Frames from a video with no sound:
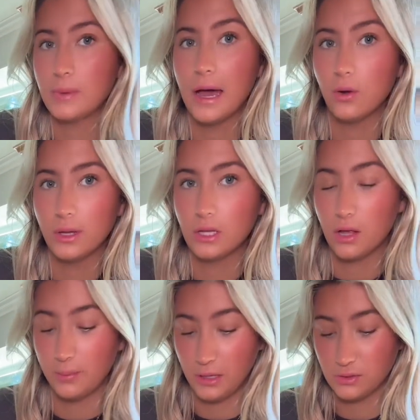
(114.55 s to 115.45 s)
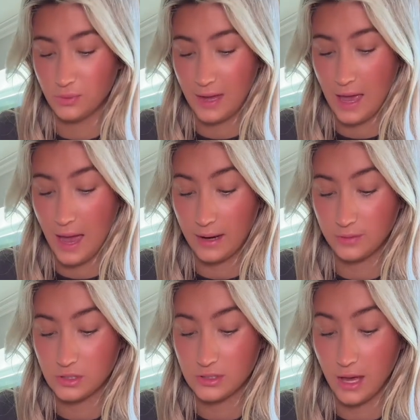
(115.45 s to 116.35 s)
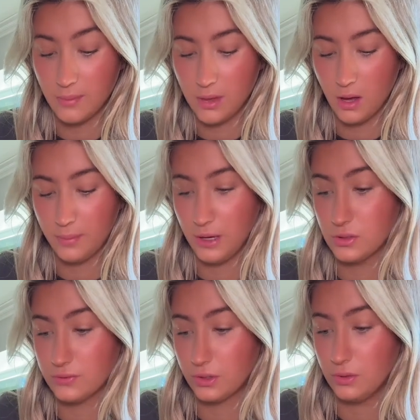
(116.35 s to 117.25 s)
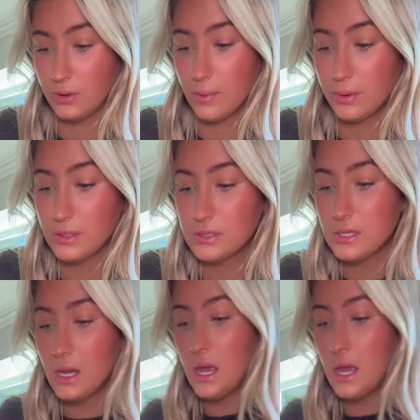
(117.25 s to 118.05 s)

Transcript: but I don't like the jalapenos, so I sub the jalapenos for cucumbers.